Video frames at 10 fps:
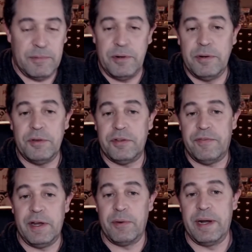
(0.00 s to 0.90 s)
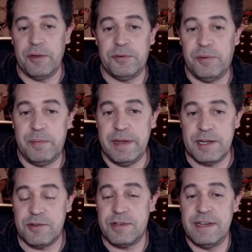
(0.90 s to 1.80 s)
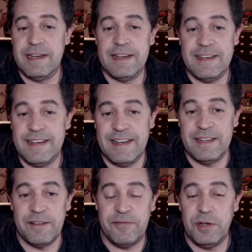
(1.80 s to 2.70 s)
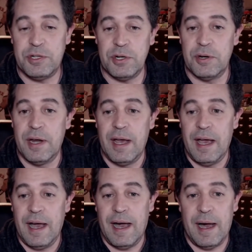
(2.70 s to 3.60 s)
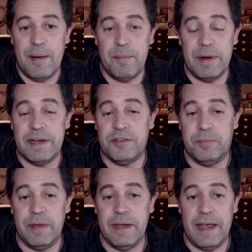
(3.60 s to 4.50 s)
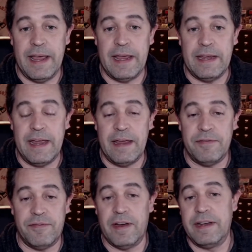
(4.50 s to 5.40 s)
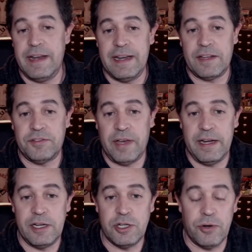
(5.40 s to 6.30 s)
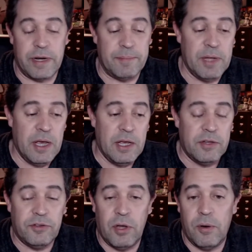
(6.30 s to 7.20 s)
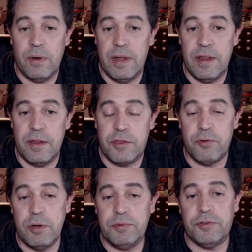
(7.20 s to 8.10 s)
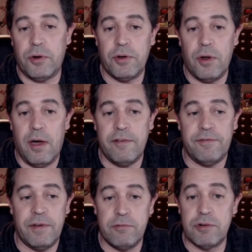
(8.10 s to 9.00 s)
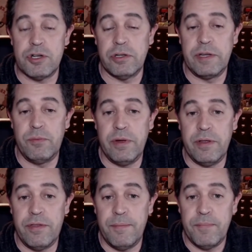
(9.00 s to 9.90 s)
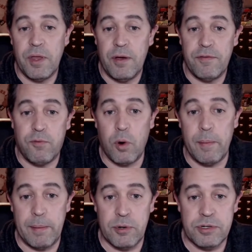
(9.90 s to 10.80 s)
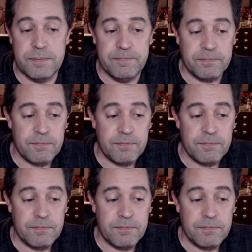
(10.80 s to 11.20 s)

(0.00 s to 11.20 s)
Who knows if anyone else would be interested in the future. But it's been a fun and exciting journey. So the group started off originally with 4 members.